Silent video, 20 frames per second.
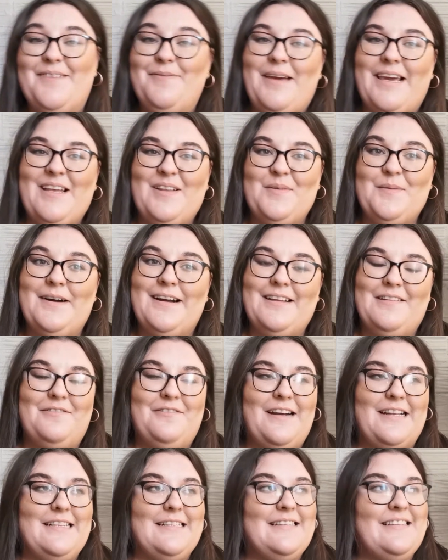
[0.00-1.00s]
They make it
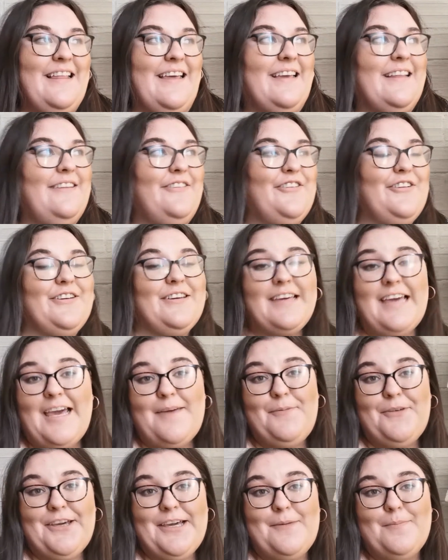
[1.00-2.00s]
quite fun. It's like a little
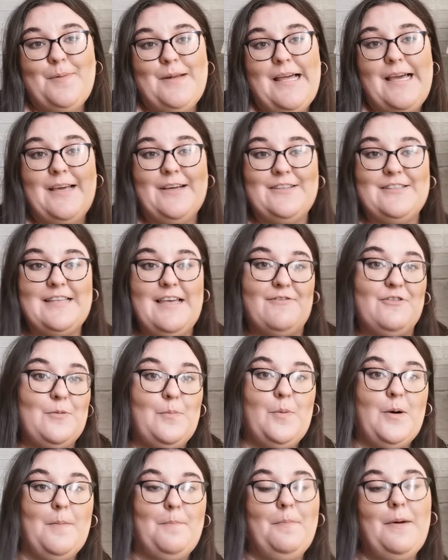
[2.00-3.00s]
game you can play because you have
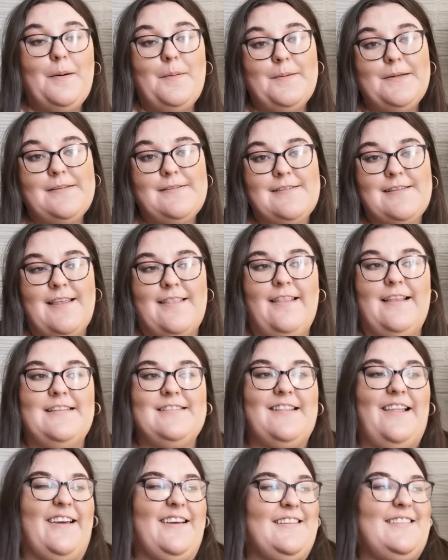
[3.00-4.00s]
to pop bubbles, and
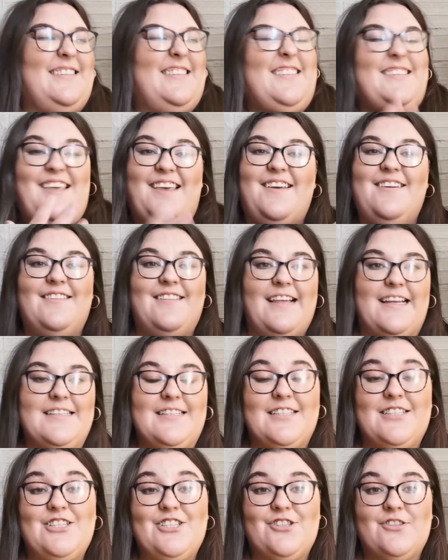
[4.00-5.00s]
there's like a seal,
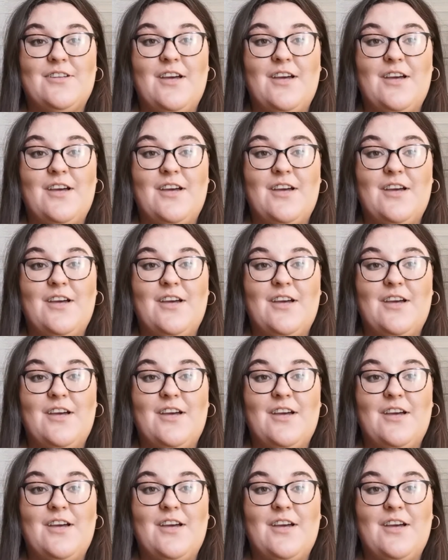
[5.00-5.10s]
and